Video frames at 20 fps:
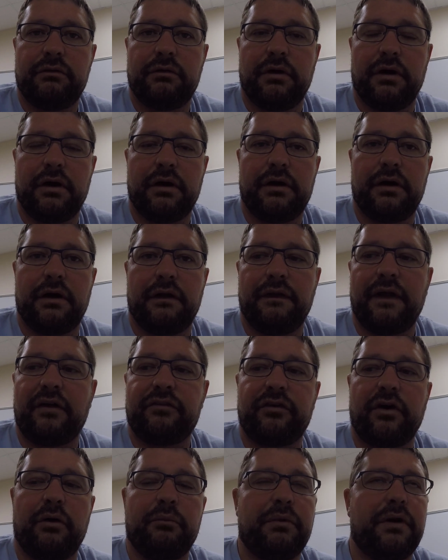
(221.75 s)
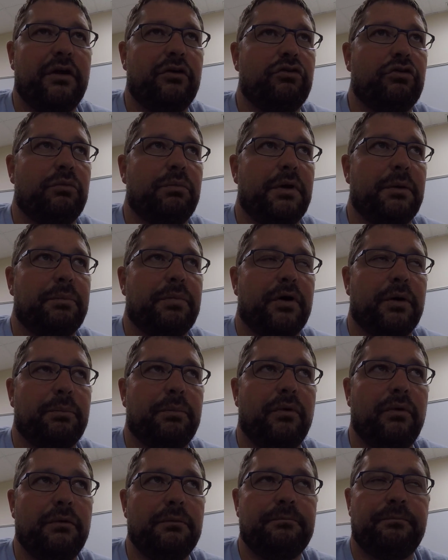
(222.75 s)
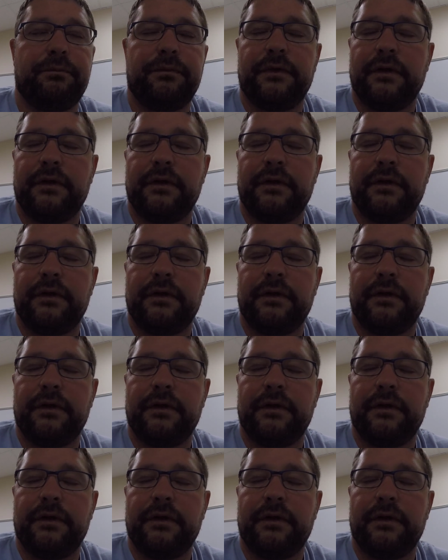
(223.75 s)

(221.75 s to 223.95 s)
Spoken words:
okay, and that's how many should be purple,